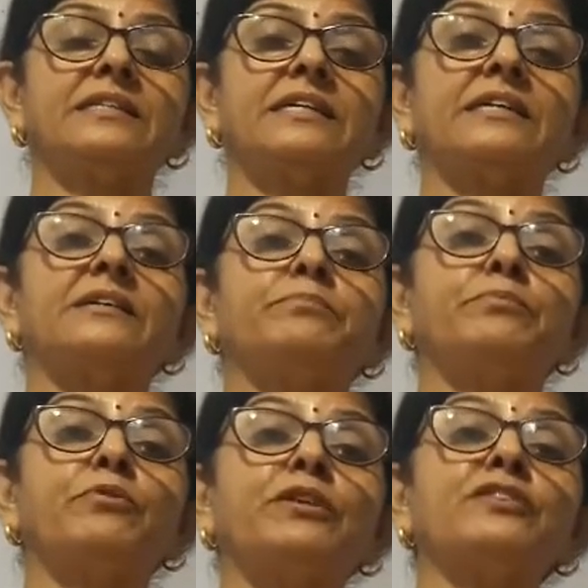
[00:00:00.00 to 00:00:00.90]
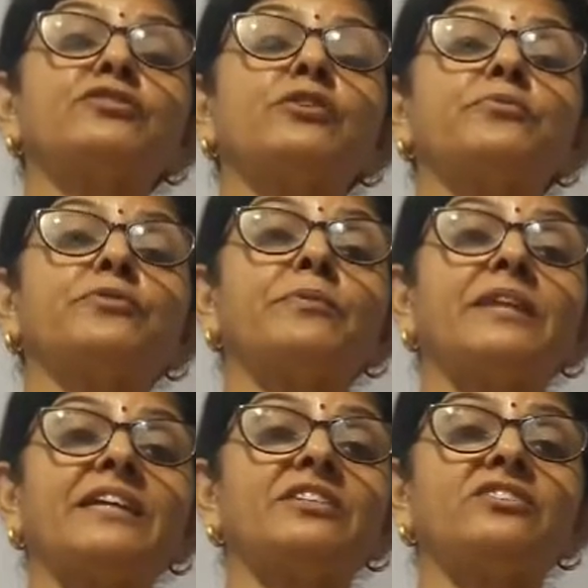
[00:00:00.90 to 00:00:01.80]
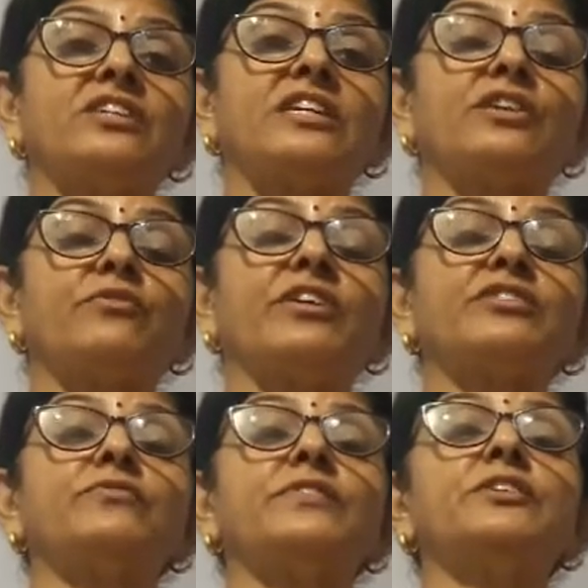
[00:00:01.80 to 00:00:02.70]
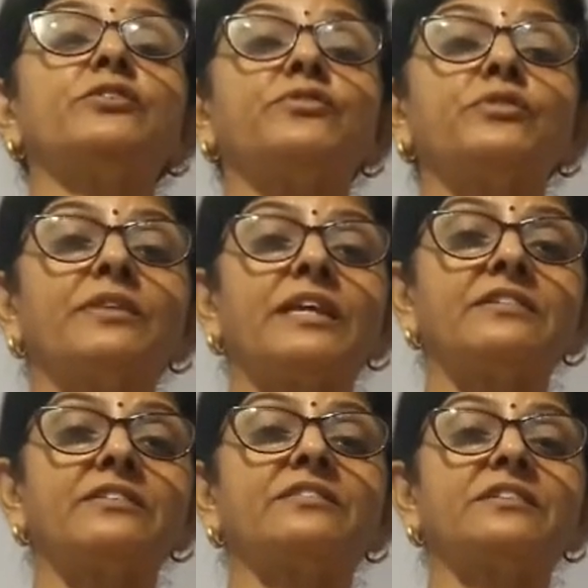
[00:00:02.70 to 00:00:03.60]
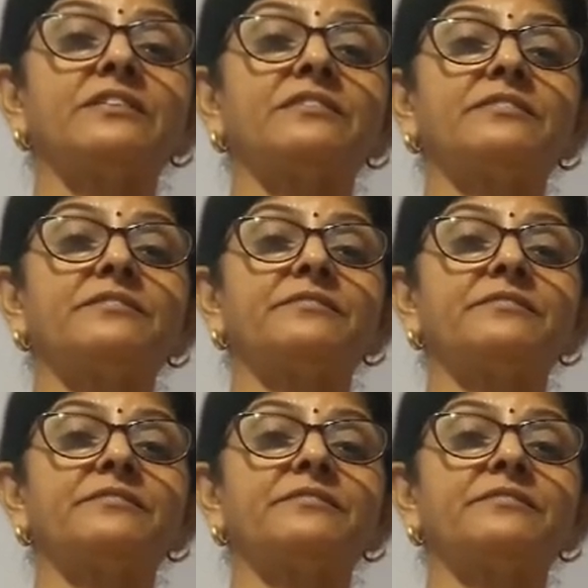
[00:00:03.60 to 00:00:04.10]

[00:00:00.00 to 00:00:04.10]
the progress of civilization, advancement of civilization.